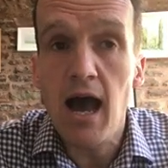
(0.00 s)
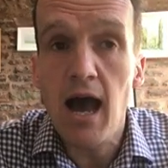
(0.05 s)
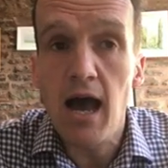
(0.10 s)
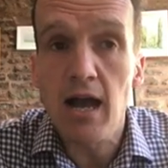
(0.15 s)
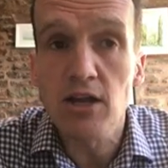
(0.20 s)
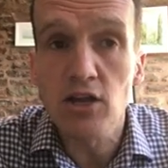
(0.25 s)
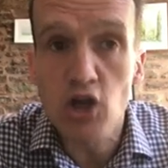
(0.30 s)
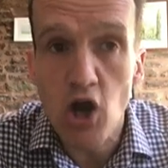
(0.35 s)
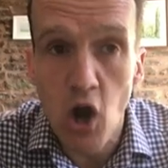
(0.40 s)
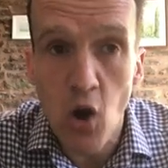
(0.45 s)

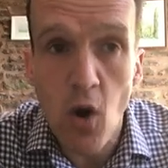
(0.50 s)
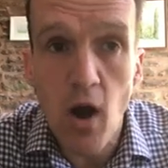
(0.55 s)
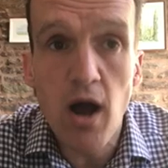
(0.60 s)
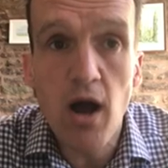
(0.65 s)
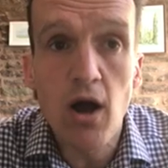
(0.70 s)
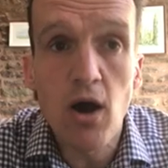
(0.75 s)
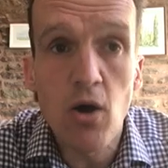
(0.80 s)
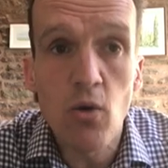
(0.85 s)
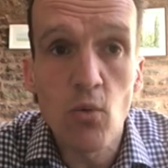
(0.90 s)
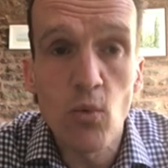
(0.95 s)
and go.
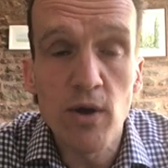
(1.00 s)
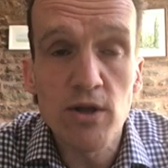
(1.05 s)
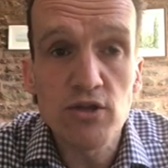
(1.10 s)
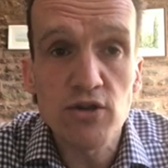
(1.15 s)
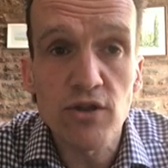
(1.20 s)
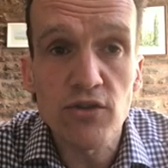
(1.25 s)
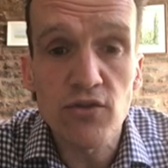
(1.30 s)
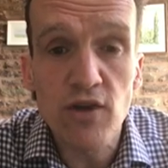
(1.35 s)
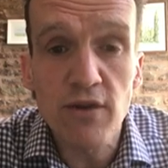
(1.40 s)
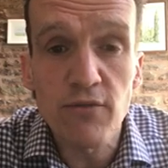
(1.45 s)
1,
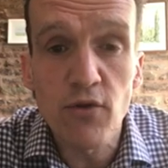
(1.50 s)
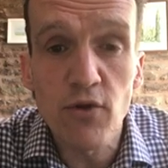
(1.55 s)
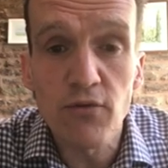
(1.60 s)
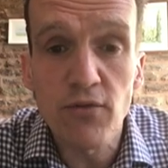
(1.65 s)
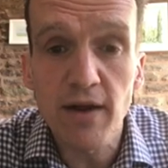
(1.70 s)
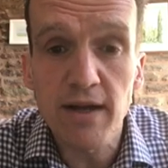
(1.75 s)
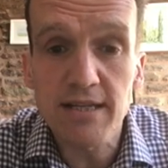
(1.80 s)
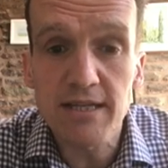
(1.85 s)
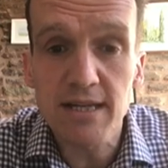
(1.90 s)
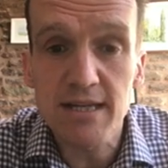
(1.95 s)
2, 3, 4,
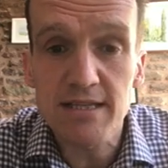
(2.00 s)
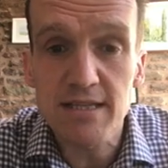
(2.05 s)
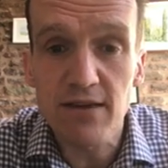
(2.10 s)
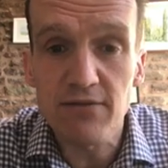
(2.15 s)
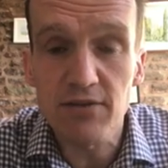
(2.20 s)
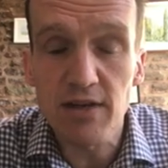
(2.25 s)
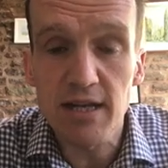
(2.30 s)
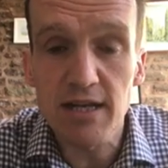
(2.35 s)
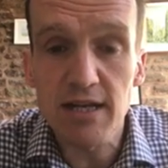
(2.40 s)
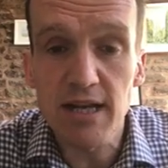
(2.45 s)
5, 6,
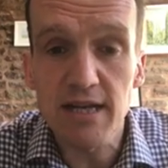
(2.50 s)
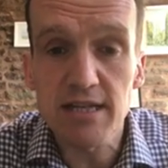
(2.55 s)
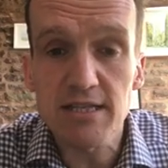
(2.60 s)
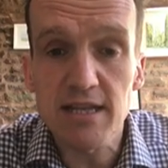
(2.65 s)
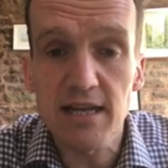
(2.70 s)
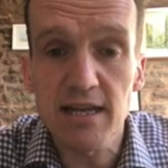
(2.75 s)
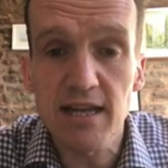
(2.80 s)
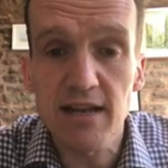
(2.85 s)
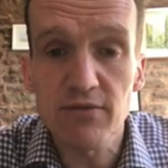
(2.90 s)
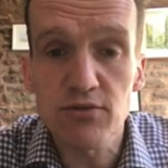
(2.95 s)
7, 8, 9,
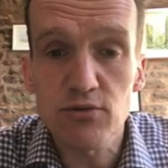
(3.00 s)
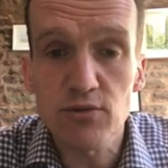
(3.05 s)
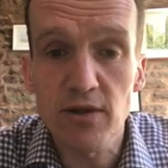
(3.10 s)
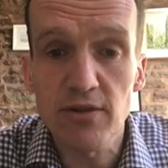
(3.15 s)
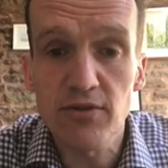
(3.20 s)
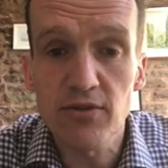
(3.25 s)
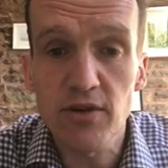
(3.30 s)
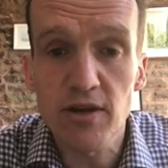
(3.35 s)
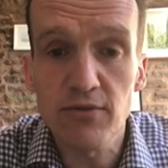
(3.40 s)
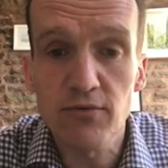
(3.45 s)
10, 11,
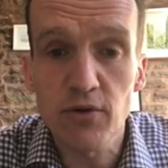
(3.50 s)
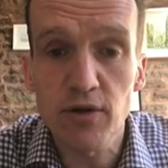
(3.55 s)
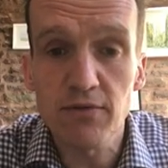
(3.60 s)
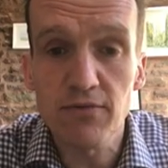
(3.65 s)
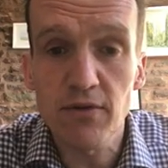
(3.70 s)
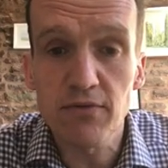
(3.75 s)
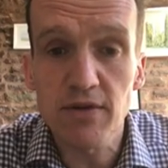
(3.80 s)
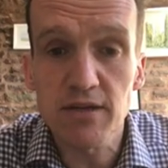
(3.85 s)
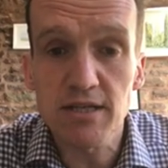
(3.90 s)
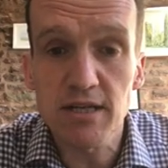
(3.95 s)
12, 13, 14,
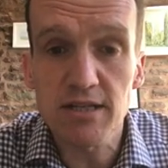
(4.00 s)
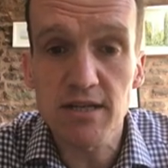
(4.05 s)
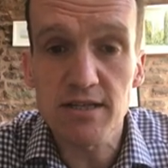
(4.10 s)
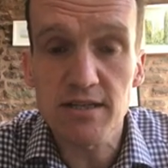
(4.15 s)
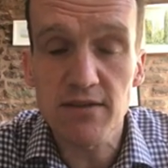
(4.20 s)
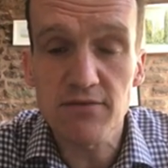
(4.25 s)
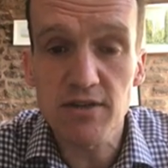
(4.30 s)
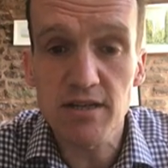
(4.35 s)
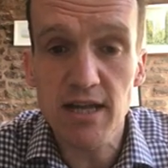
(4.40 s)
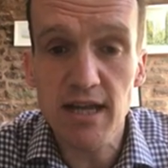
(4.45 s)
15, 16,
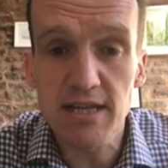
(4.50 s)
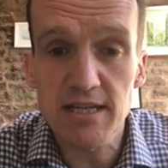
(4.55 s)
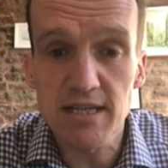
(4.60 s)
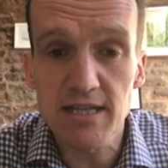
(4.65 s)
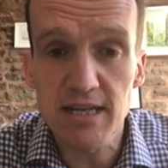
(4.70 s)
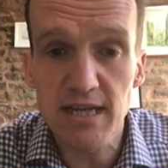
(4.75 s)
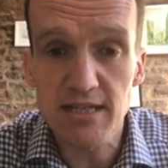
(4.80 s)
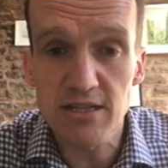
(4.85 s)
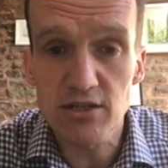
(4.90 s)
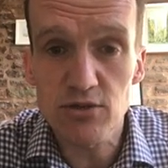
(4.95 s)
17,
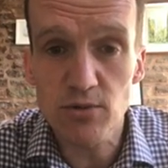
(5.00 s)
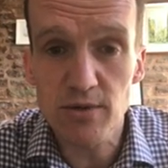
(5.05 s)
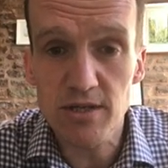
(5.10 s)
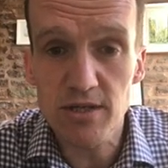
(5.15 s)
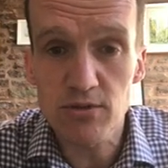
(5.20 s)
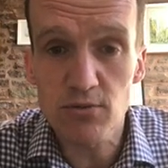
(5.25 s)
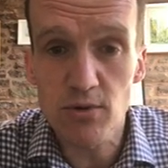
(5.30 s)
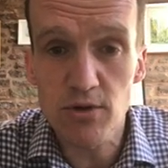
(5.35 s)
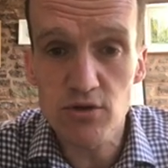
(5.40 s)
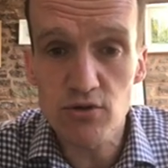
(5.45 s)
18, 19, 20,
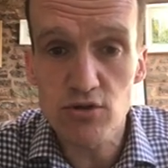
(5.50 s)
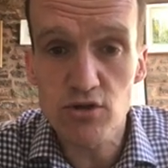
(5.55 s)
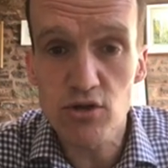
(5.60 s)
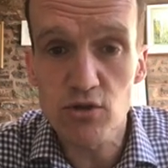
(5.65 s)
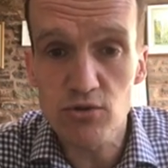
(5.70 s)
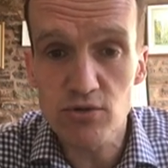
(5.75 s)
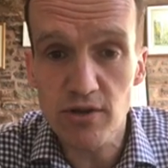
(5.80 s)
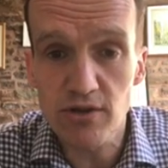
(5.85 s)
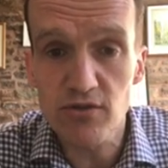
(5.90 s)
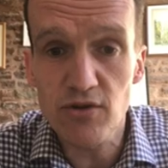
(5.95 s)
21,
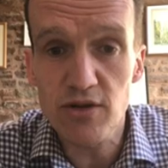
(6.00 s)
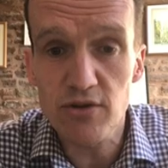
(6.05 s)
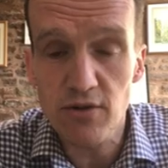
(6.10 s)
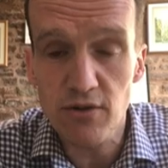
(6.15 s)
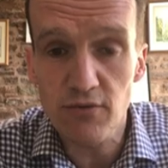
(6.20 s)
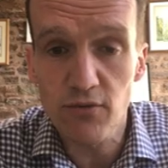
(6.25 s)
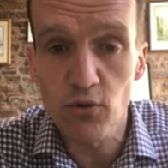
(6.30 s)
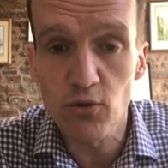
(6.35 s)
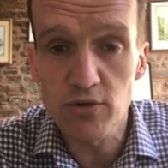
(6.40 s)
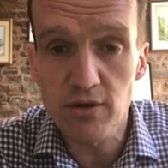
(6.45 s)
22, 23,
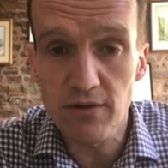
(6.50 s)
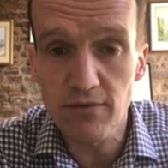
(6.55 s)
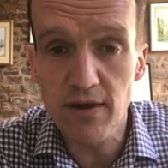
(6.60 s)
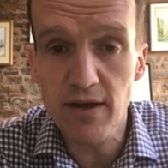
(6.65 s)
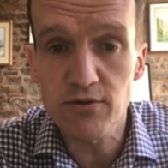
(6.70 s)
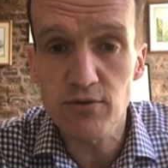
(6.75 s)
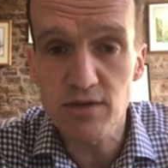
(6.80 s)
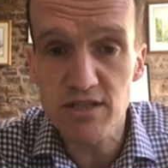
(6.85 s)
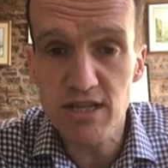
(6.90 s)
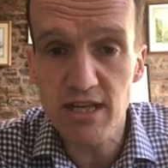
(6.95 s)
24,
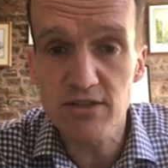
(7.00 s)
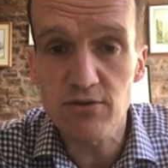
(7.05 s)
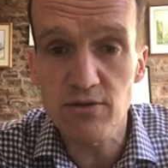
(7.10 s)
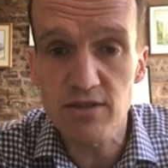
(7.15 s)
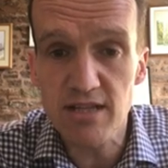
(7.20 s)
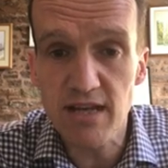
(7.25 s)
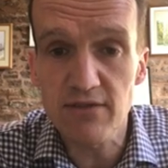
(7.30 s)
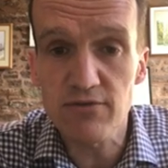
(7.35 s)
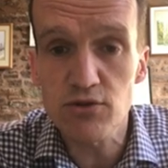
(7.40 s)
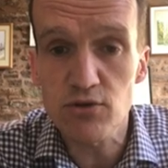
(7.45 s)
25, 26,
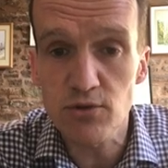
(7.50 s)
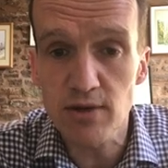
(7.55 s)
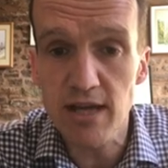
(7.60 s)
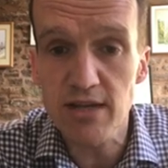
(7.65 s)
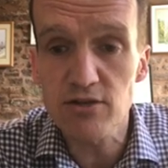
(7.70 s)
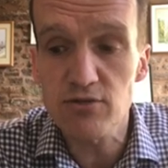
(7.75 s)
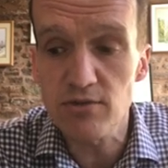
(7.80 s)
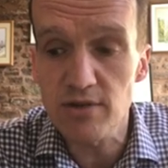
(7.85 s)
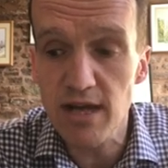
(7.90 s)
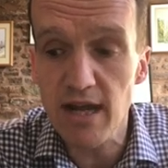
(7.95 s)
27,
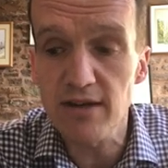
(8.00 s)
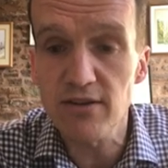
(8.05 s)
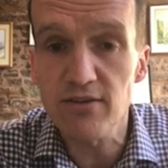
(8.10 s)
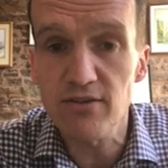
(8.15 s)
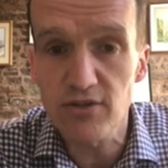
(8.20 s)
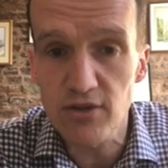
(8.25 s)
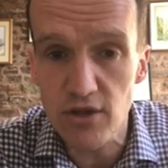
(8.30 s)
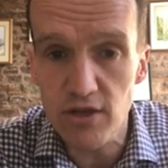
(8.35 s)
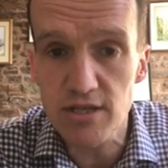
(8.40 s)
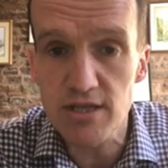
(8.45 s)
28, 29,
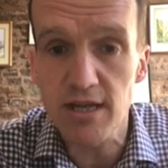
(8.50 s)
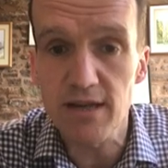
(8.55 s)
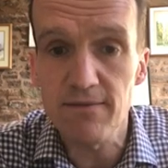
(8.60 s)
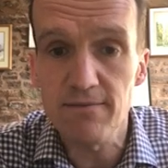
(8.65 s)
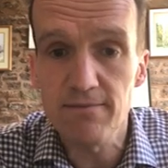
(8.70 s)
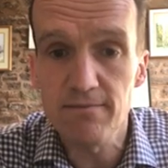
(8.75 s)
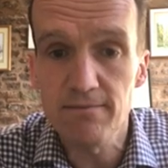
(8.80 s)
30.